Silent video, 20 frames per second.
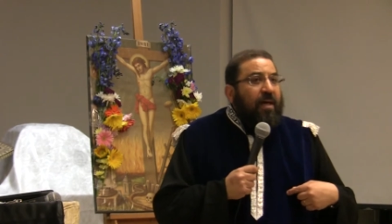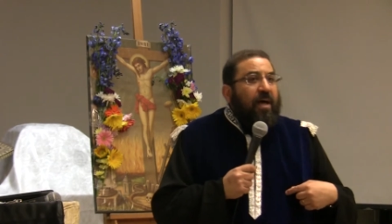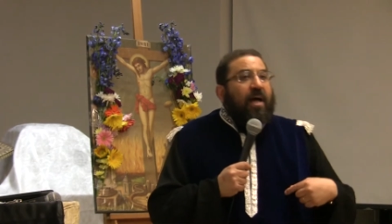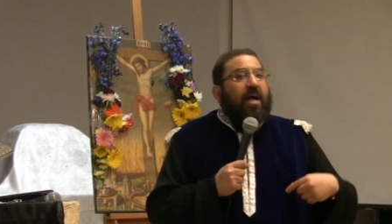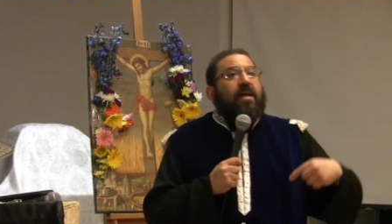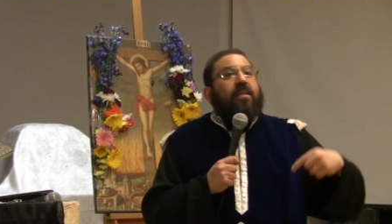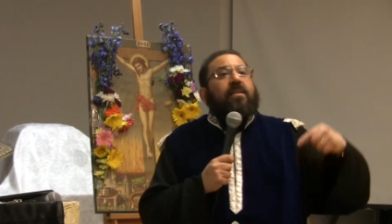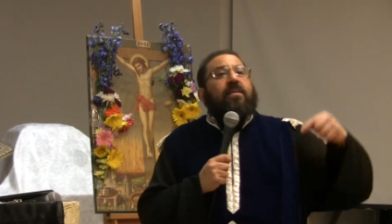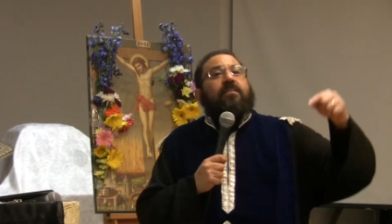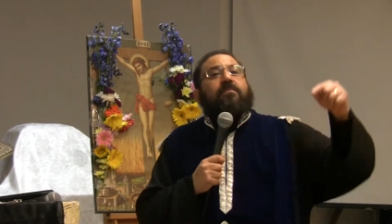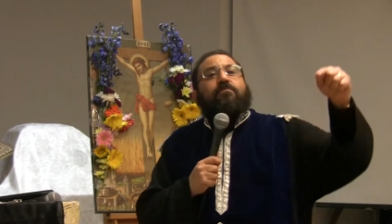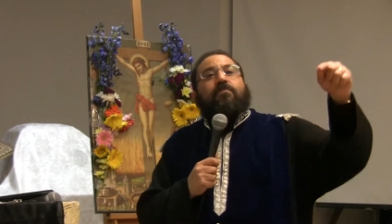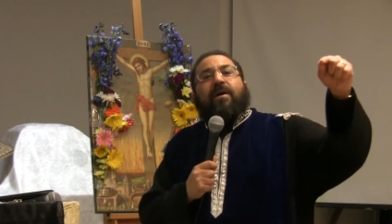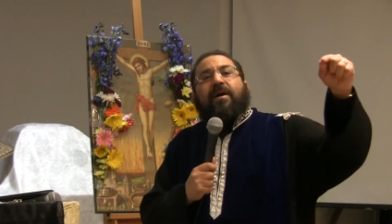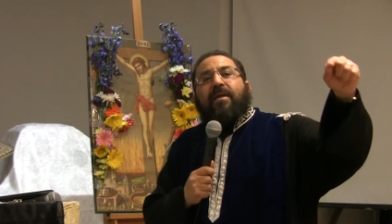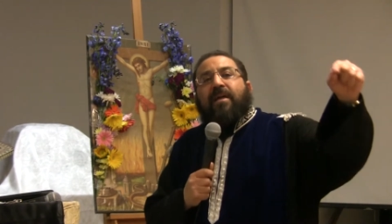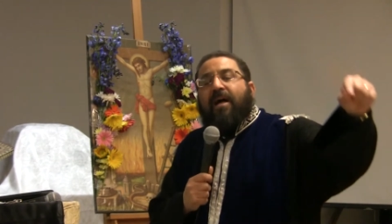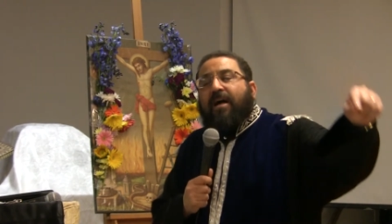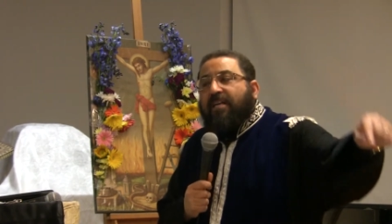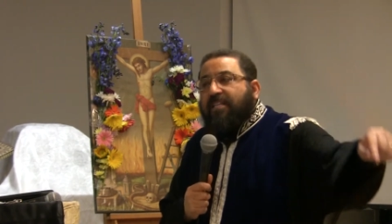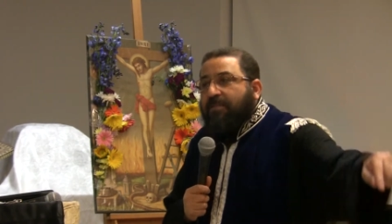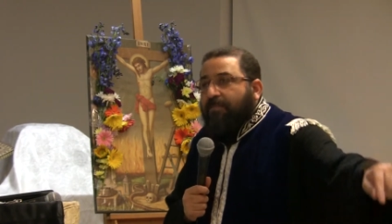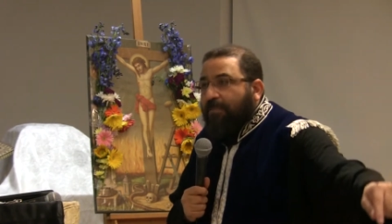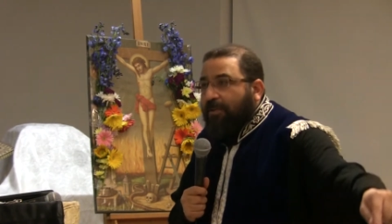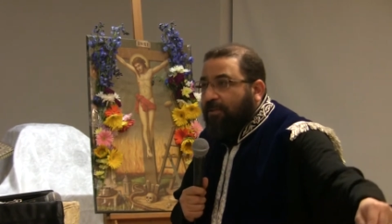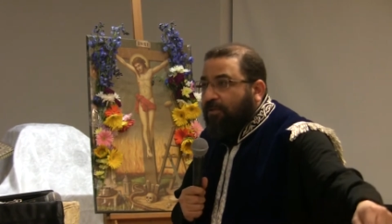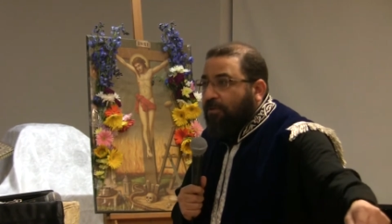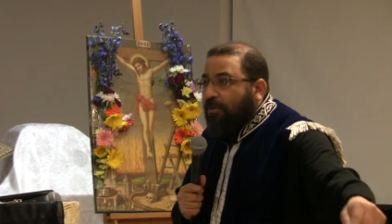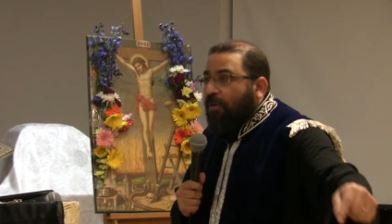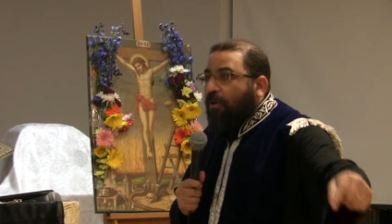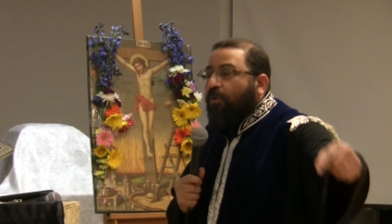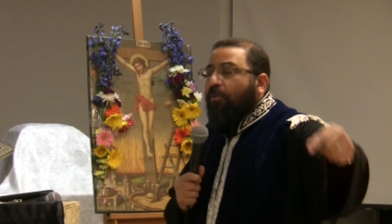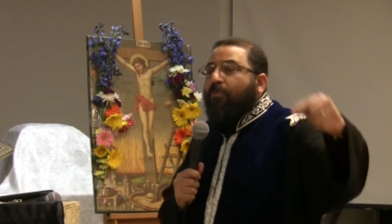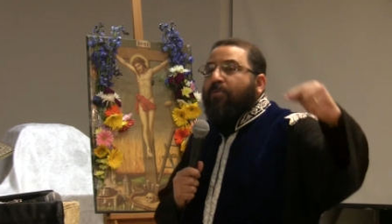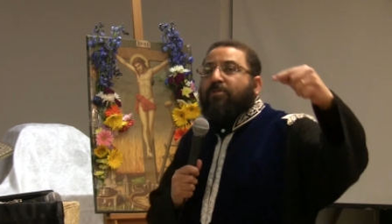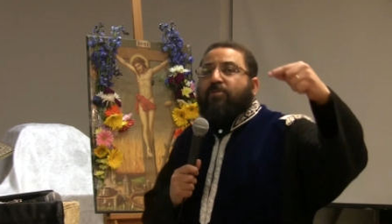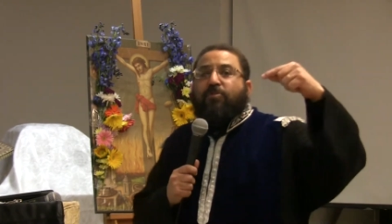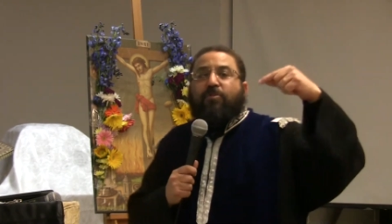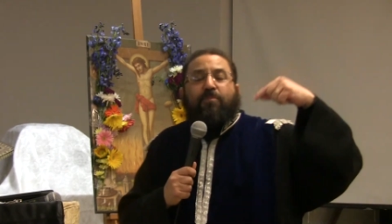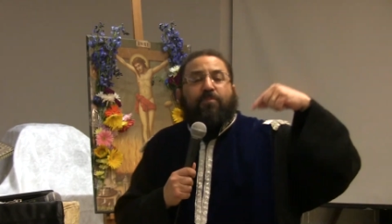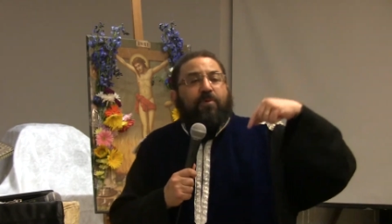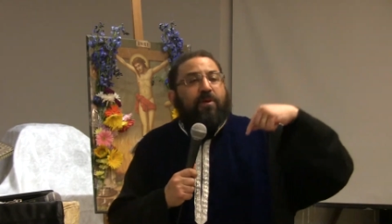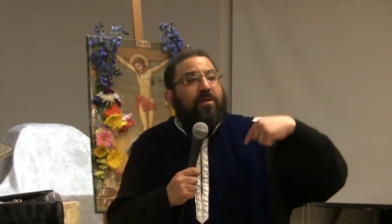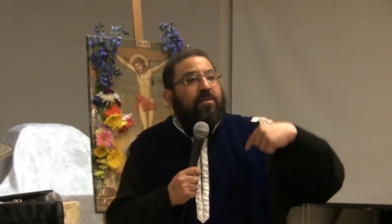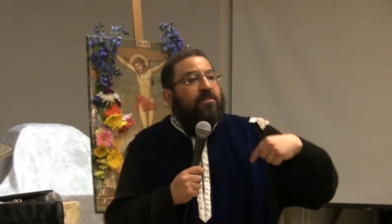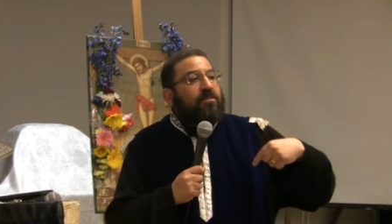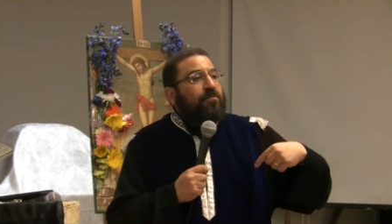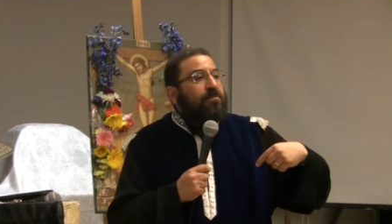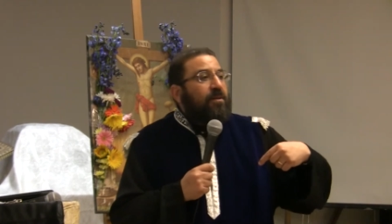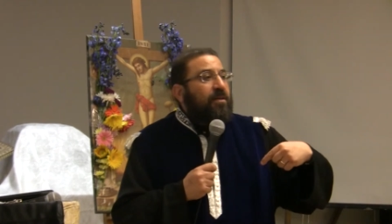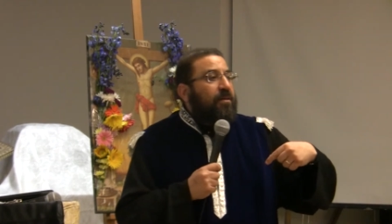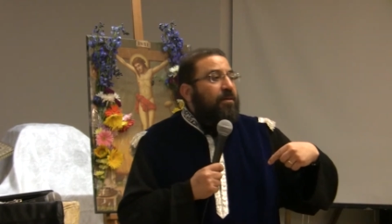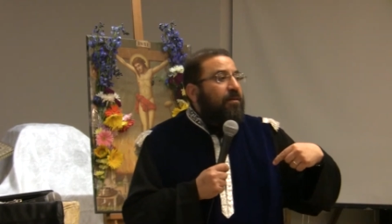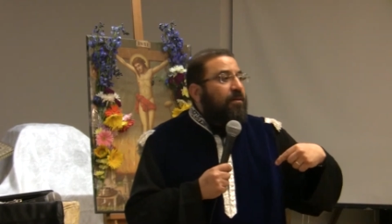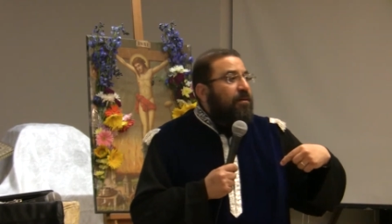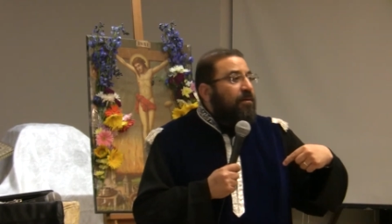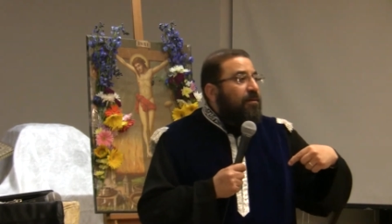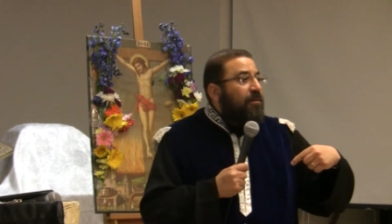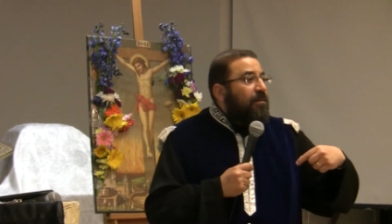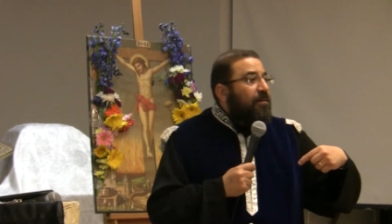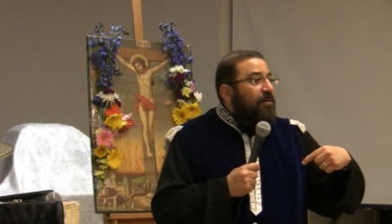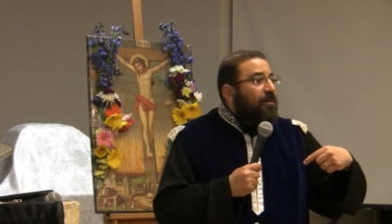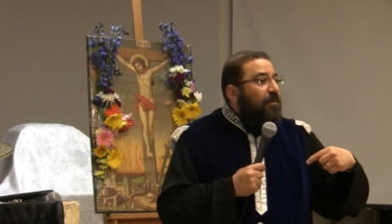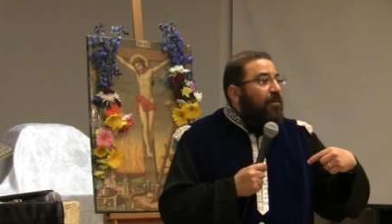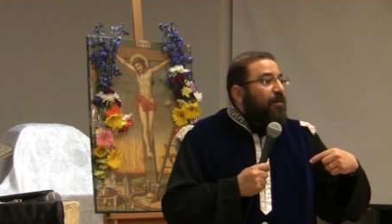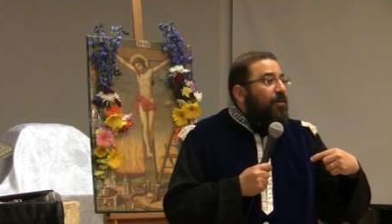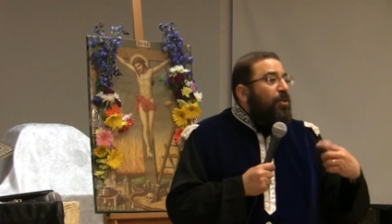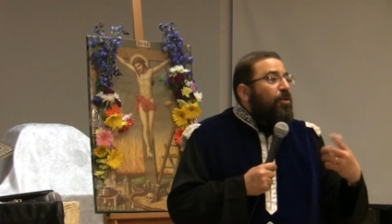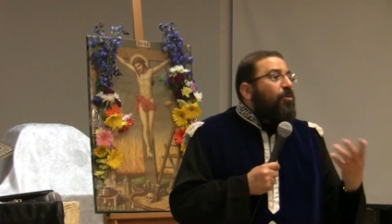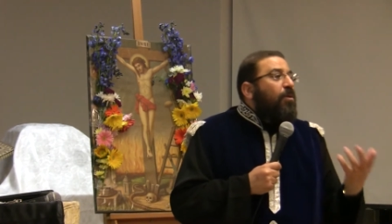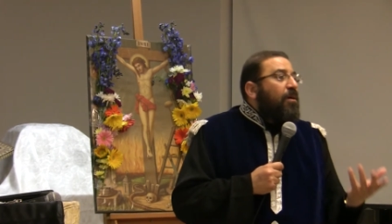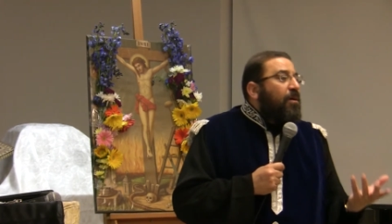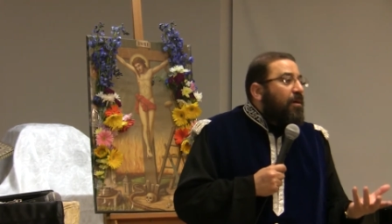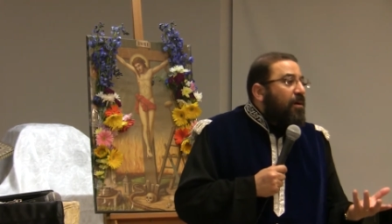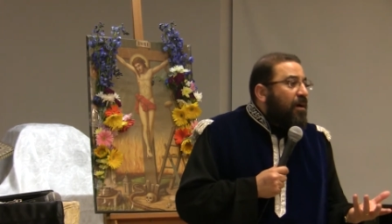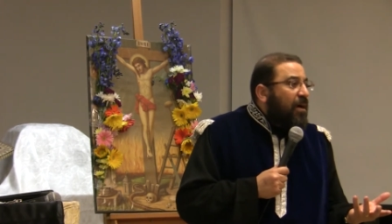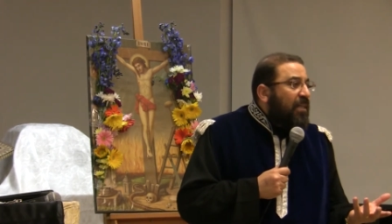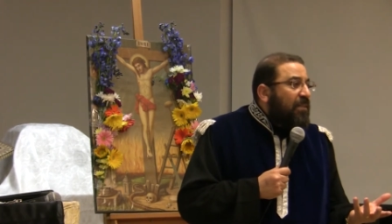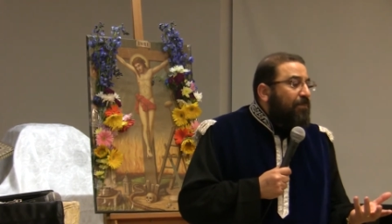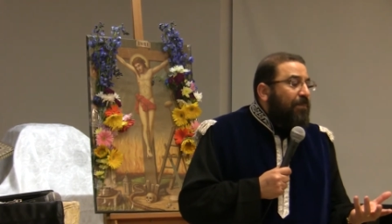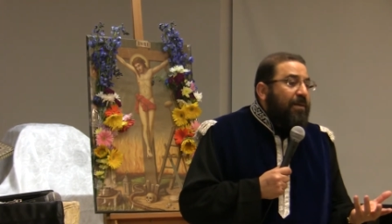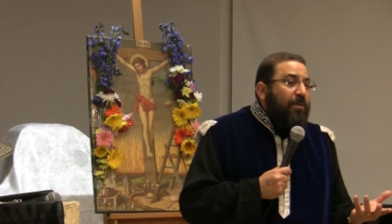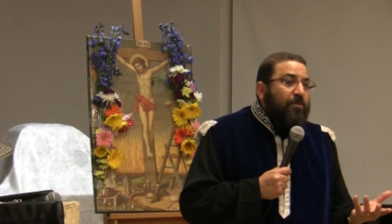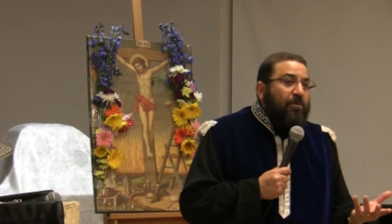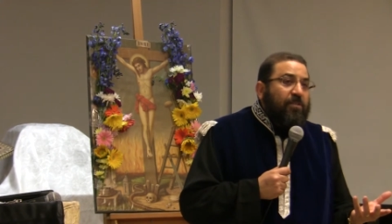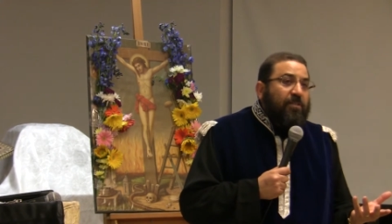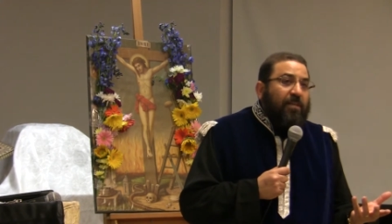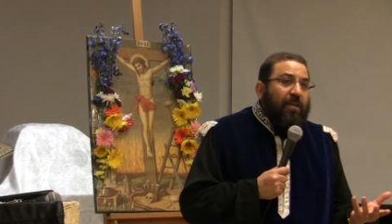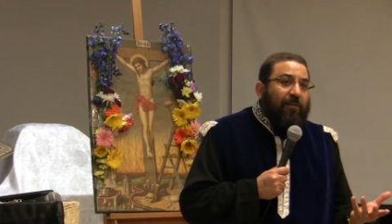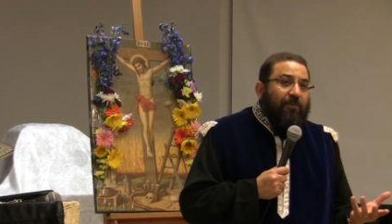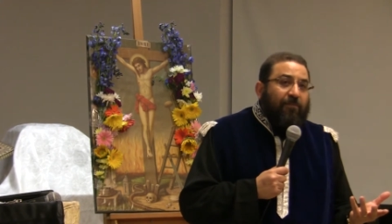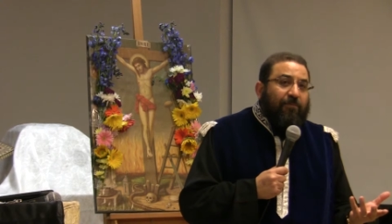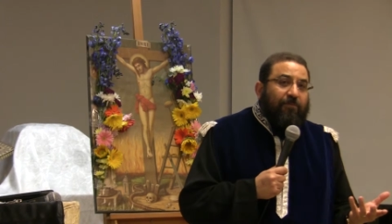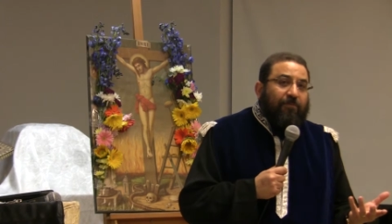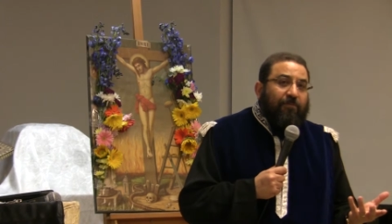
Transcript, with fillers: I need my husband always to praise me. You are God by yourself.